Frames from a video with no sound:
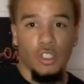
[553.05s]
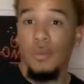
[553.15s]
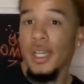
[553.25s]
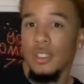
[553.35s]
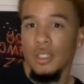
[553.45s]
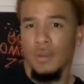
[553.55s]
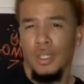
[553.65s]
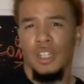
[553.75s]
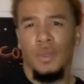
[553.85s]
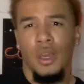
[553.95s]
Blazers are something
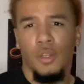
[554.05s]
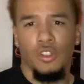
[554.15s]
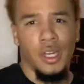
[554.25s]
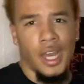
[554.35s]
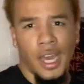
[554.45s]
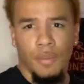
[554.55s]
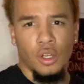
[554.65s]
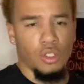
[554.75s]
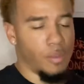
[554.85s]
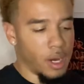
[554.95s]
that's becoming trendy. I got a
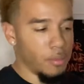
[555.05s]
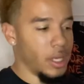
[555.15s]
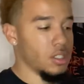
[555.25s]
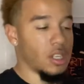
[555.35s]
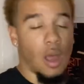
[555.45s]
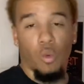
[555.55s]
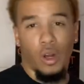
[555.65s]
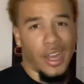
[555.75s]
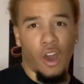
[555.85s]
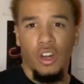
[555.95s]
personal pair of blazers. I
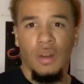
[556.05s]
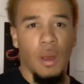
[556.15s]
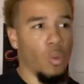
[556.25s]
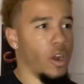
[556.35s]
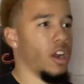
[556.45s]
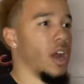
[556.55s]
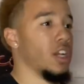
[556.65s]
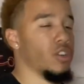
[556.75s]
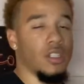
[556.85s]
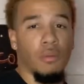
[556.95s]
work out in them. I wear, I
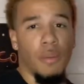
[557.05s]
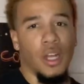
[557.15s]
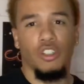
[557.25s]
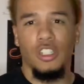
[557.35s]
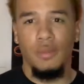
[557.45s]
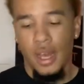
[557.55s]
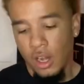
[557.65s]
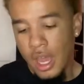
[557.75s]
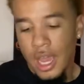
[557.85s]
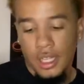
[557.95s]
dress them up, I dress them down.
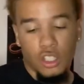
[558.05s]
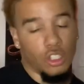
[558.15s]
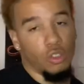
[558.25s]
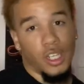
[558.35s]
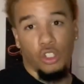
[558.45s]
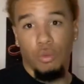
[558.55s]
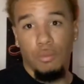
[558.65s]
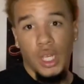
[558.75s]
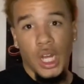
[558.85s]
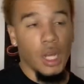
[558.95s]
These are shoes that you can
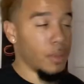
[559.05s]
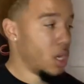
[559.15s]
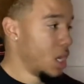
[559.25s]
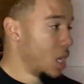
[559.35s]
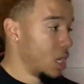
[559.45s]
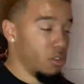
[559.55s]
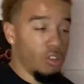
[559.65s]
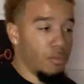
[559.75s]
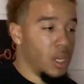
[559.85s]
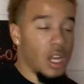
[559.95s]
beat up. You
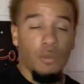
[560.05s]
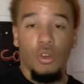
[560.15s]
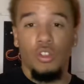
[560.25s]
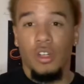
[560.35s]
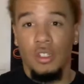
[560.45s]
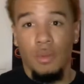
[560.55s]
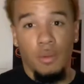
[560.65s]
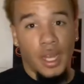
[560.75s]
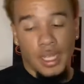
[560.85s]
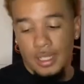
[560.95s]
can beat up, you can dress them up,
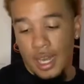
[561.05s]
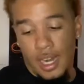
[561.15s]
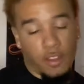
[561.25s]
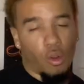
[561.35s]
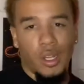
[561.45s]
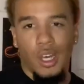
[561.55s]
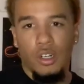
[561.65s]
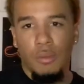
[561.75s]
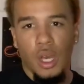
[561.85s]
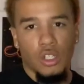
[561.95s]
like I said, and they're only
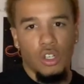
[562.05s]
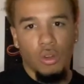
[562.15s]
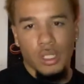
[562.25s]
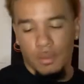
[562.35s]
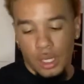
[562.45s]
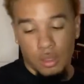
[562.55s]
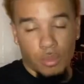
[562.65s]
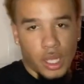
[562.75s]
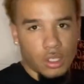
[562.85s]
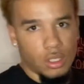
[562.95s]
$100. You know, get somebody some
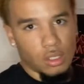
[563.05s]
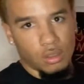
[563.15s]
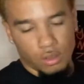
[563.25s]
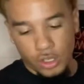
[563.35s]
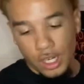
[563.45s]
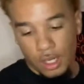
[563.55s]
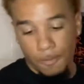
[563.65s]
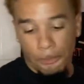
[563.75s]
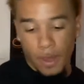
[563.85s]
blazers. Trending.